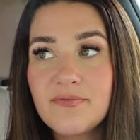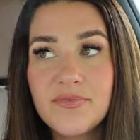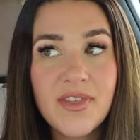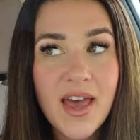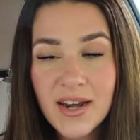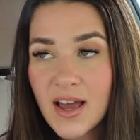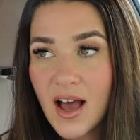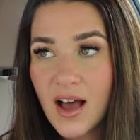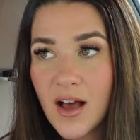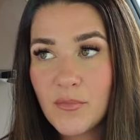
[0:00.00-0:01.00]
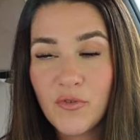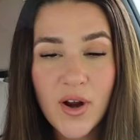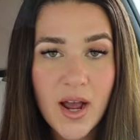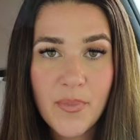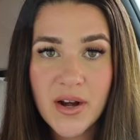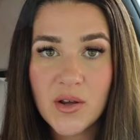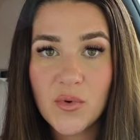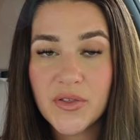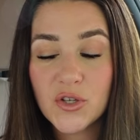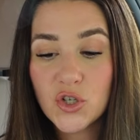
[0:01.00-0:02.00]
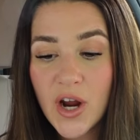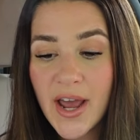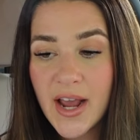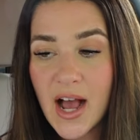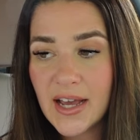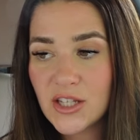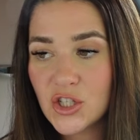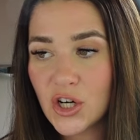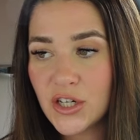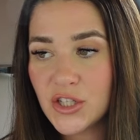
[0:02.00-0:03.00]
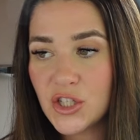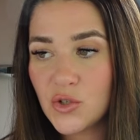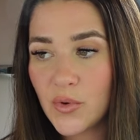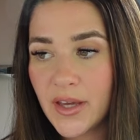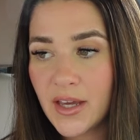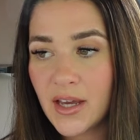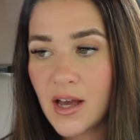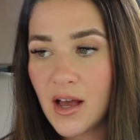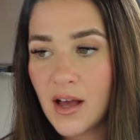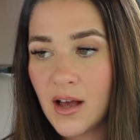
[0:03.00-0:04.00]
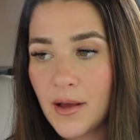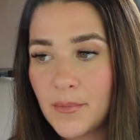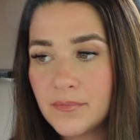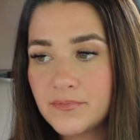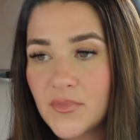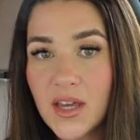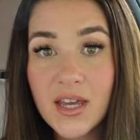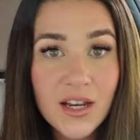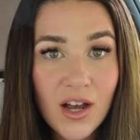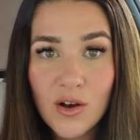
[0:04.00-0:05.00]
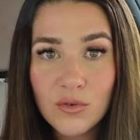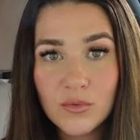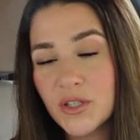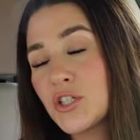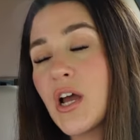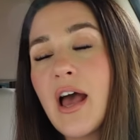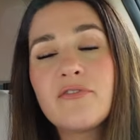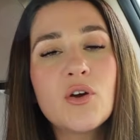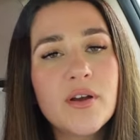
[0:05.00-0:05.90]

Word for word: Then um, before I got pregnant with Trey, I started doing um, keto, which I have no